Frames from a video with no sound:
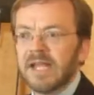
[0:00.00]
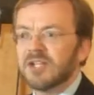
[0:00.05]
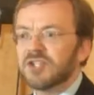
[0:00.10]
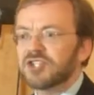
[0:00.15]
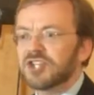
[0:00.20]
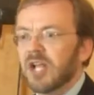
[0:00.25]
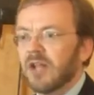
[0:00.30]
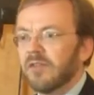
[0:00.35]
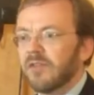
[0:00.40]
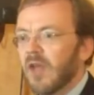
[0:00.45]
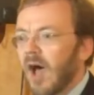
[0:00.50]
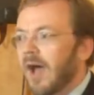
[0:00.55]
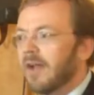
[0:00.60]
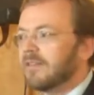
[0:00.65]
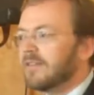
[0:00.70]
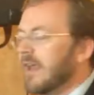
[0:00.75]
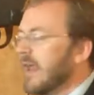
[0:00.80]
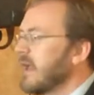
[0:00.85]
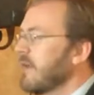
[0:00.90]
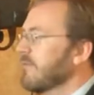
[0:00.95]
and shall
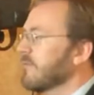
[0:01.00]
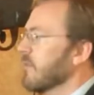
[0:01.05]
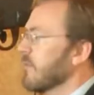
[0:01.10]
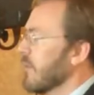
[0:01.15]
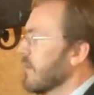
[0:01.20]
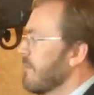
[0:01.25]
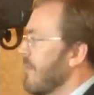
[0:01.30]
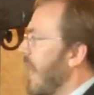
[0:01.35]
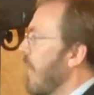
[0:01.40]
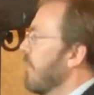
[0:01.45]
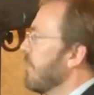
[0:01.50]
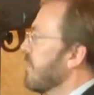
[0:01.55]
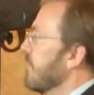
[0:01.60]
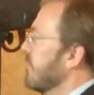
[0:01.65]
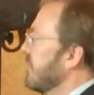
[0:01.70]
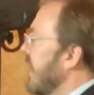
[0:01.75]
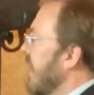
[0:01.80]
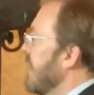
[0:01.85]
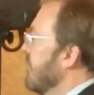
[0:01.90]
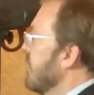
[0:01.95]
not take from the mouth
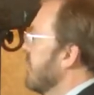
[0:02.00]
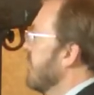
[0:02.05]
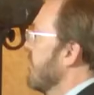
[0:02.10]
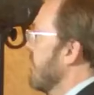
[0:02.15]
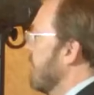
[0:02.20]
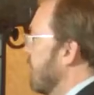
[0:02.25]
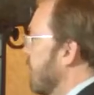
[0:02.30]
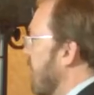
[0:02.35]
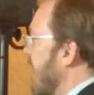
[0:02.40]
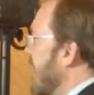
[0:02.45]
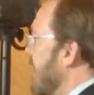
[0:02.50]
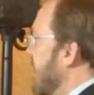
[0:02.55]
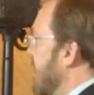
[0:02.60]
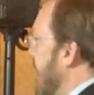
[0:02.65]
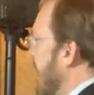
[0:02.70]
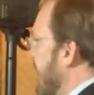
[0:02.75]
of labor the bread it